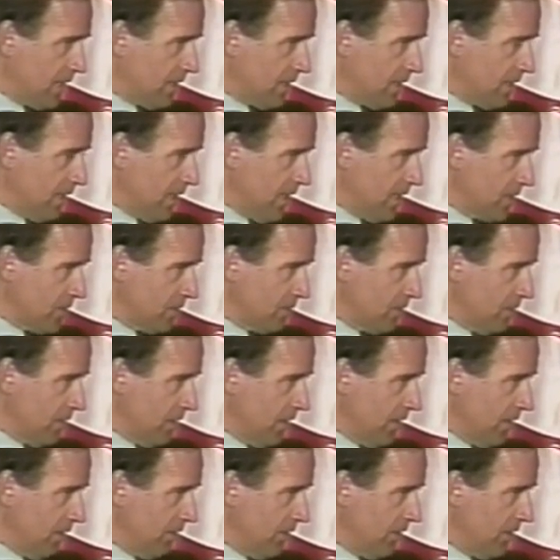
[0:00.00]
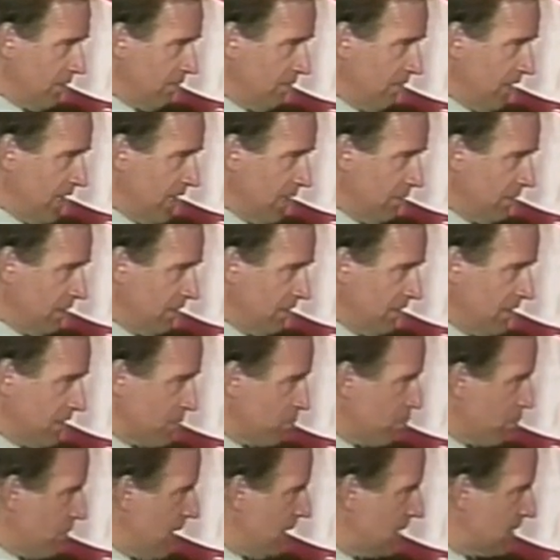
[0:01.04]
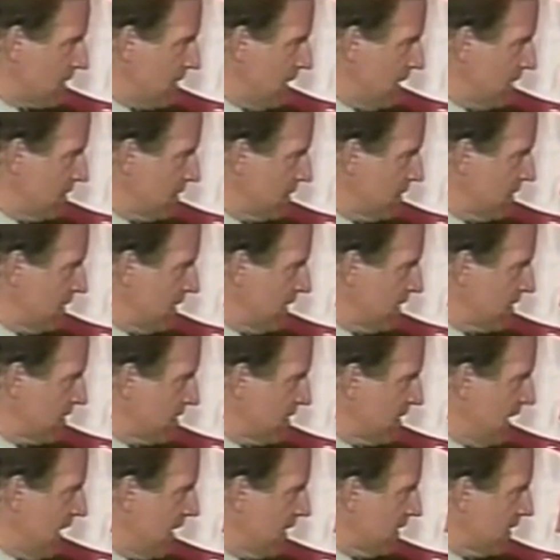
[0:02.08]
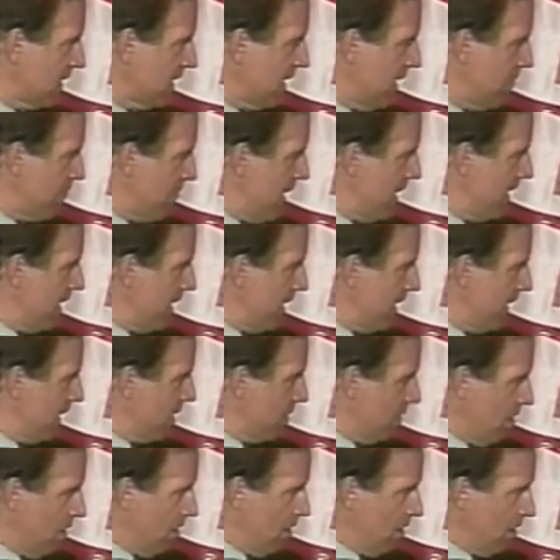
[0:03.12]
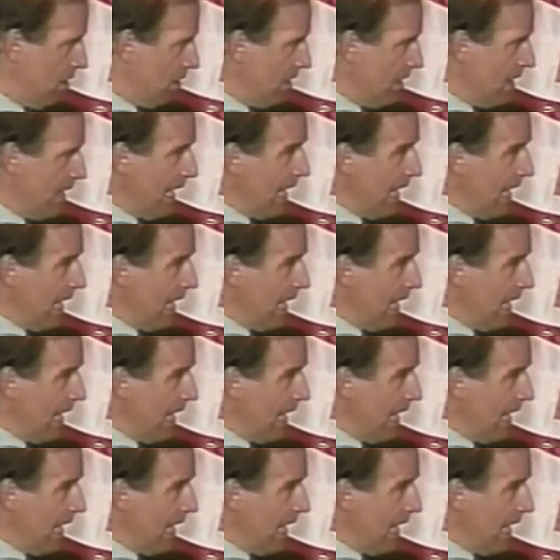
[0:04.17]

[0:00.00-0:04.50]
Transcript: to the history of the development of this process to the extent that I made any at all.